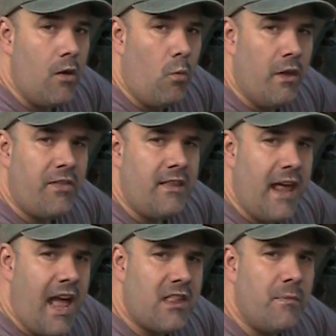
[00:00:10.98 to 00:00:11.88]
one thing
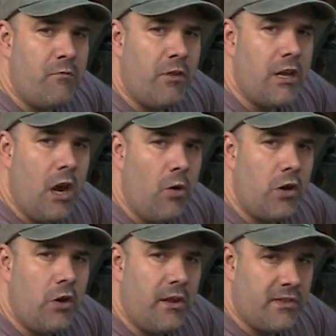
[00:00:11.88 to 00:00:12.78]
that hasn't been really going
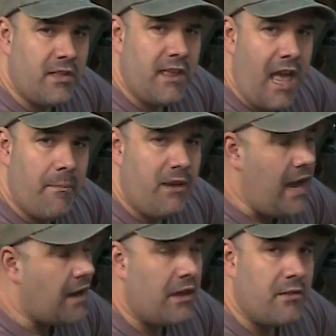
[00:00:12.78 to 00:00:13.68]
good is the salmon.
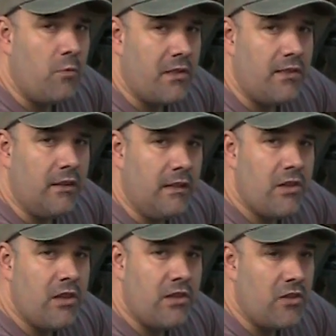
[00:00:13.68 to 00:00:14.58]
Not because it wasn't
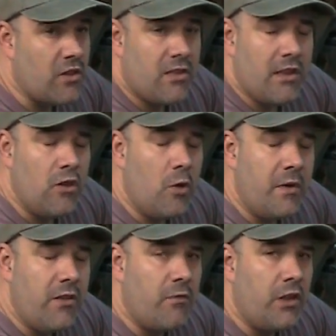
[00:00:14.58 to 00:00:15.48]
delicious, it's just that
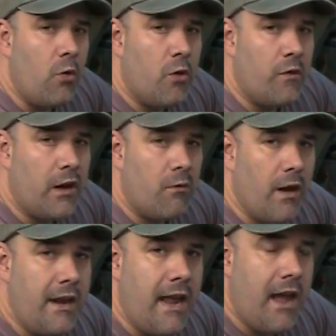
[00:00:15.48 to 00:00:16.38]
nobody's really ordering it
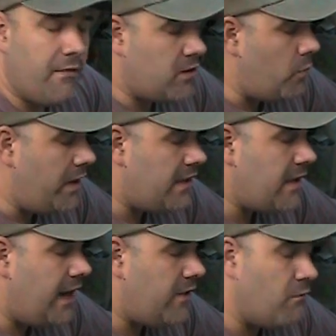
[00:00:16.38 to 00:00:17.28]
right now. So we
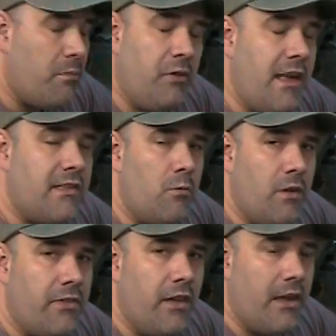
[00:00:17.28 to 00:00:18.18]
decided to replace it
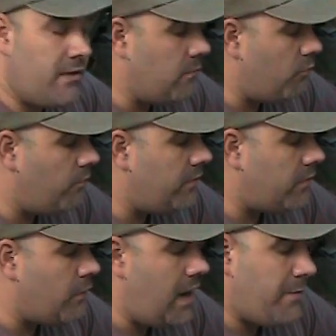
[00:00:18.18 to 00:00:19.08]
with uh, some
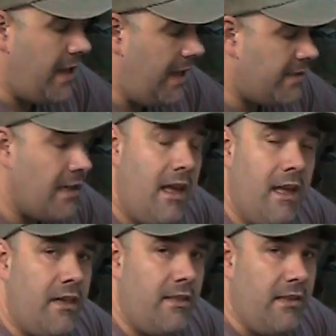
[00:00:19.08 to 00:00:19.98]
crab cakes.
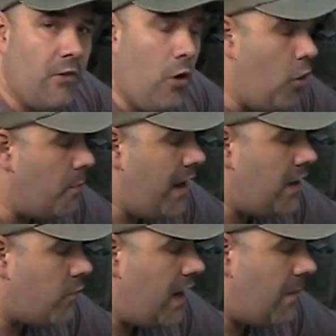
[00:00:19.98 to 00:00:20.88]
These are
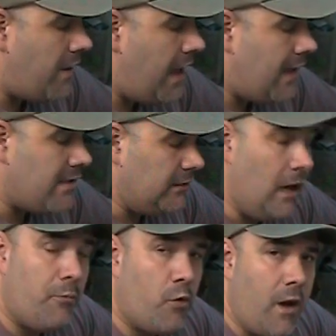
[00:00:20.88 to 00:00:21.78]
homemade crab cakes,
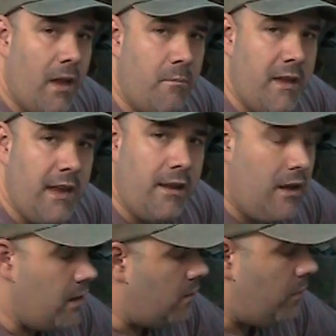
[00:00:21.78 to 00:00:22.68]
lump crab meat
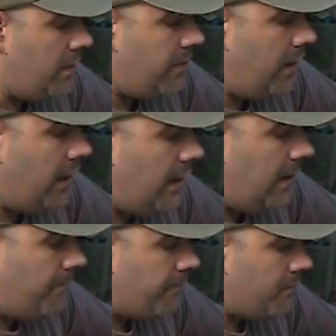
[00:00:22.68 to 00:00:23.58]
with
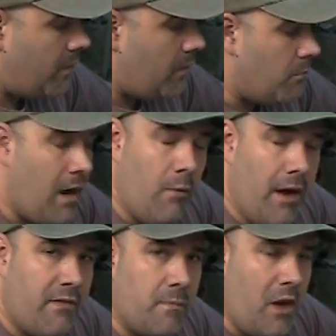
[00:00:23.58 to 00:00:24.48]
um, my
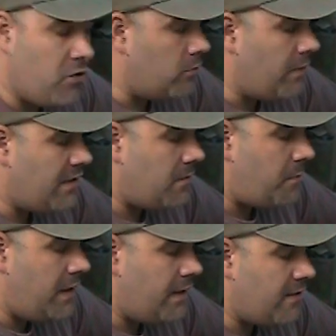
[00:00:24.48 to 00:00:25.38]
wife's special
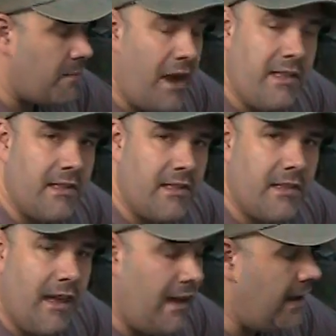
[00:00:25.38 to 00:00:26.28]
recipe and
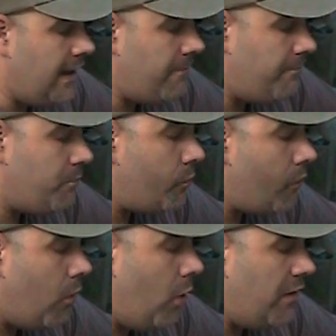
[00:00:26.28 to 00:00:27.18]
spices. Uh,
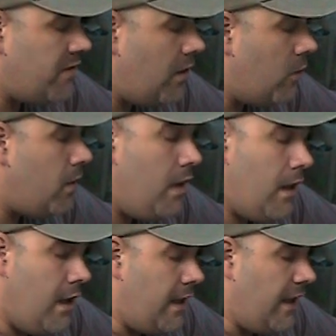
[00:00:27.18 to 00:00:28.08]
also,
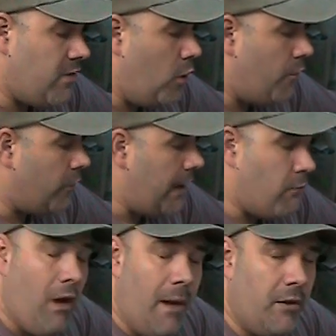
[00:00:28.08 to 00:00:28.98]
it's over a
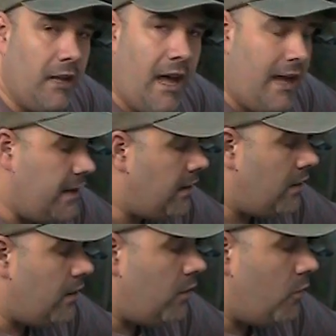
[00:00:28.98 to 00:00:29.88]
remoulade
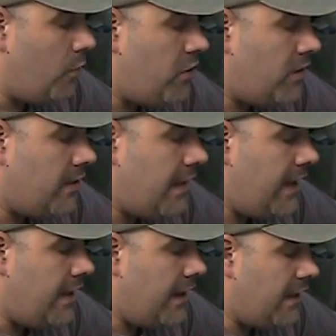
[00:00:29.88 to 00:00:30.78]
which is
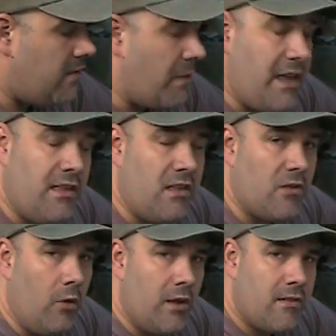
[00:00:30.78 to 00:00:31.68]
a uh, spicy
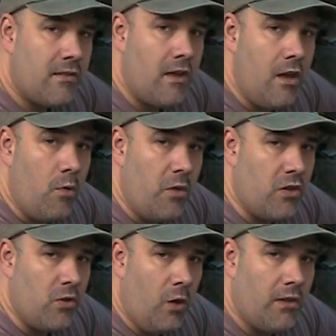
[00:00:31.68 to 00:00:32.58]
sauce, which
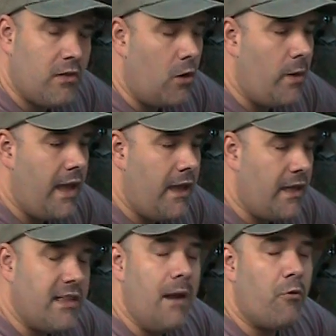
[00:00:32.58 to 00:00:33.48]
is also a uh,
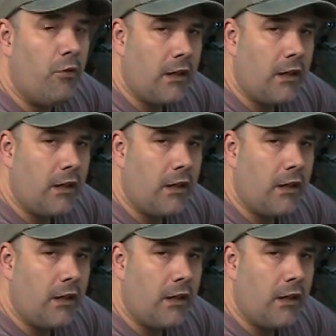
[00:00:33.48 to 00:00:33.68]
it's an Emeril